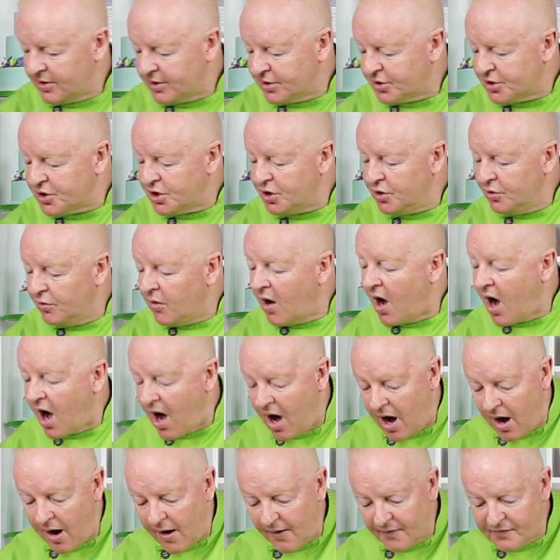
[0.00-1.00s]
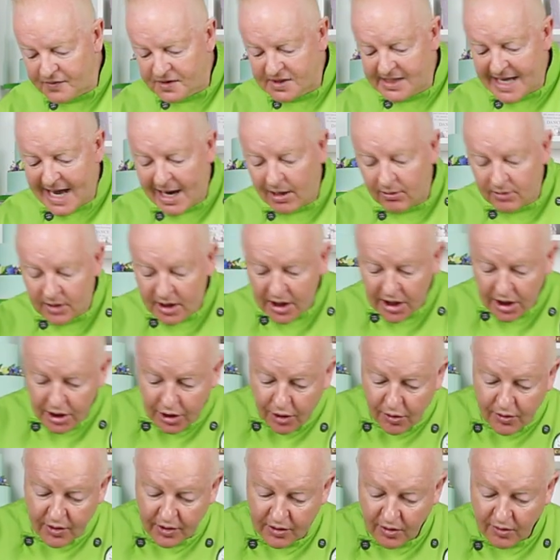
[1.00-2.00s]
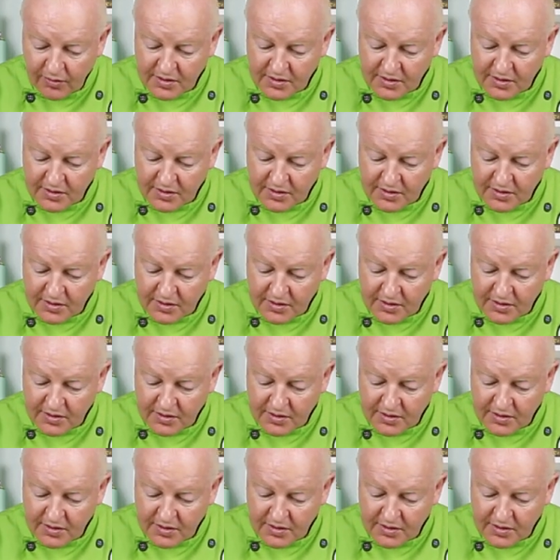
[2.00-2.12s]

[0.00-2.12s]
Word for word: with the two halves. Now you can